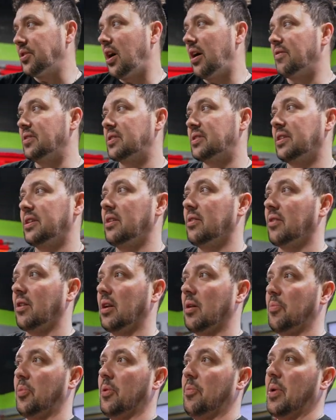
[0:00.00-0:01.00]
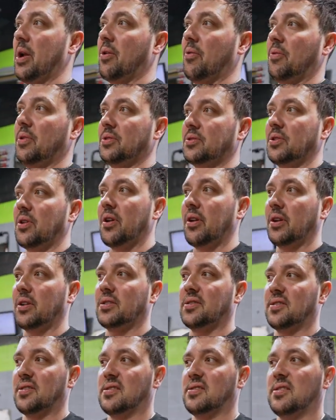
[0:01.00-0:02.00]
obviously, they're going to put better wheels on it
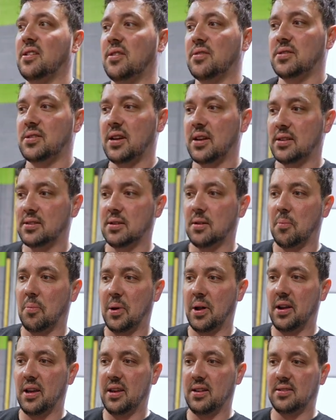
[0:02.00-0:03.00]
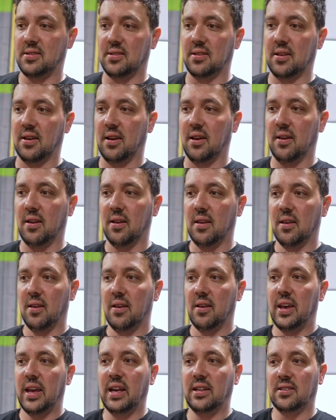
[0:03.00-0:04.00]
because it's the Z06, but
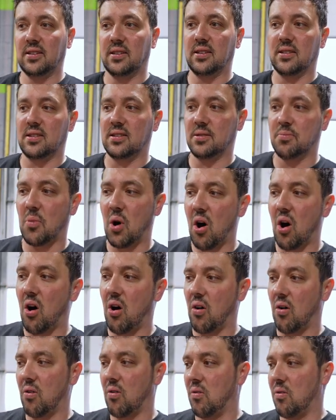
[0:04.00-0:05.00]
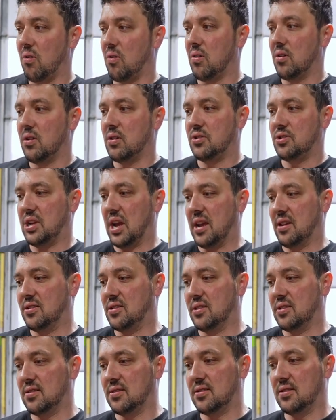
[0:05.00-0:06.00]
it's the small
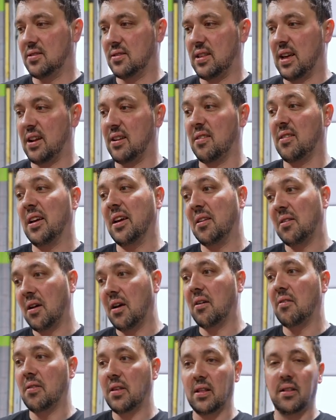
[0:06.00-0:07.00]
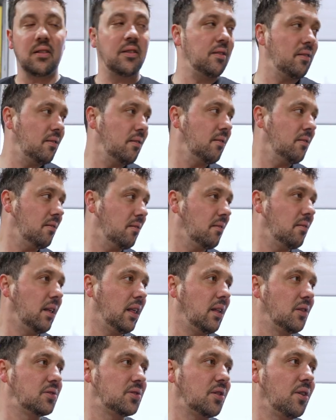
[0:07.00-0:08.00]
changes that you're like, it
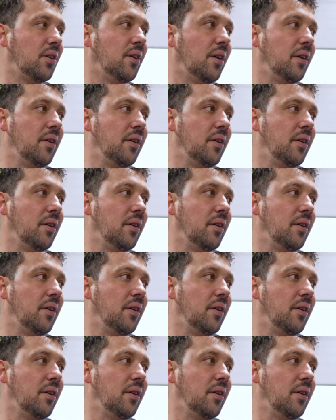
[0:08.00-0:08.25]
looks good.